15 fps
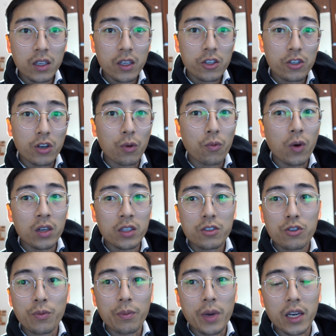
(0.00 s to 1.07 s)
So I wanted
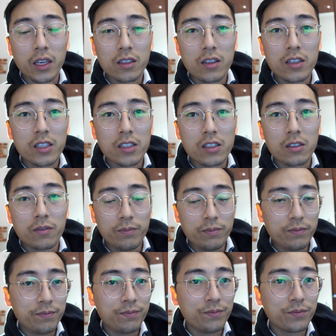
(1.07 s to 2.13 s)
to make this
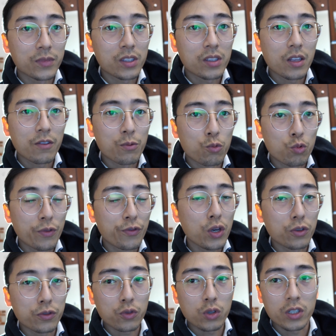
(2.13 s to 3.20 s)

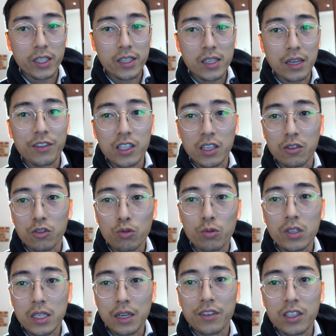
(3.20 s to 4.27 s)
review for the 17 to
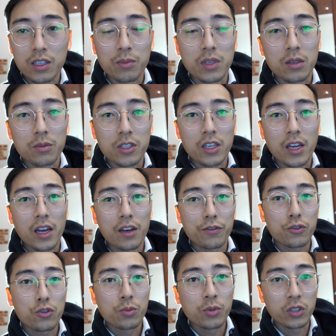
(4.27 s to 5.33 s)
70mm
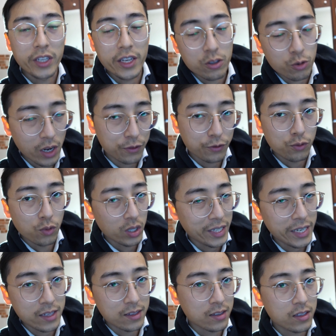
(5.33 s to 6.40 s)
f2.8 to f4
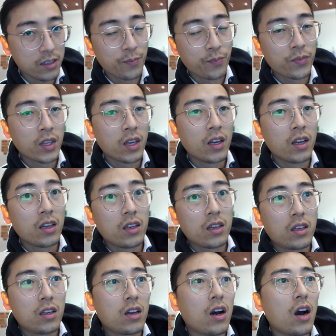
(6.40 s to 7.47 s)
lens.
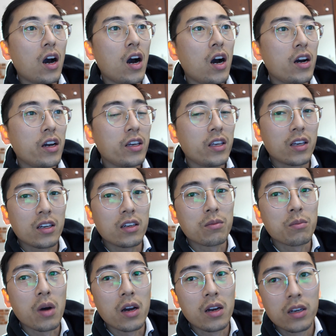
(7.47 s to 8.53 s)

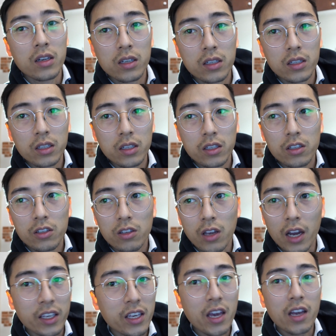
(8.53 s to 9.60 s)

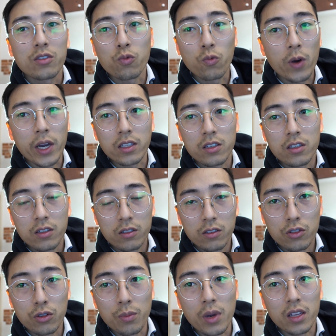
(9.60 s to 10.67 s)
I can't wait
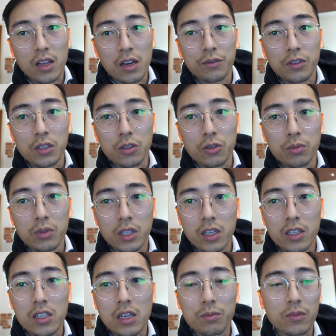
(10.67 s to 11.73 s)
to make that video
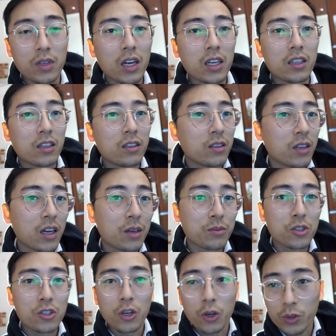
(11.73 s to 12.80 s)
because I'm
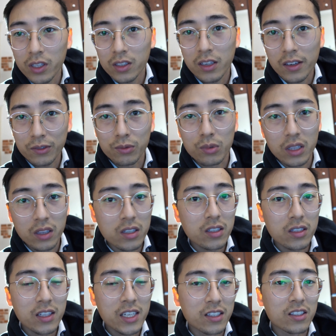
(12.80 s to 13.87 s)
so in love with
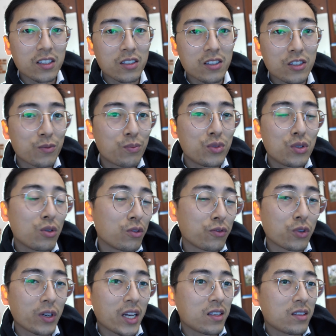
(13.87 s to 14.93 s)
this lens. It's
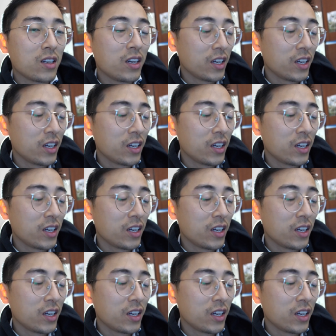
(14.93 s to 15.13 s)
beautiful. As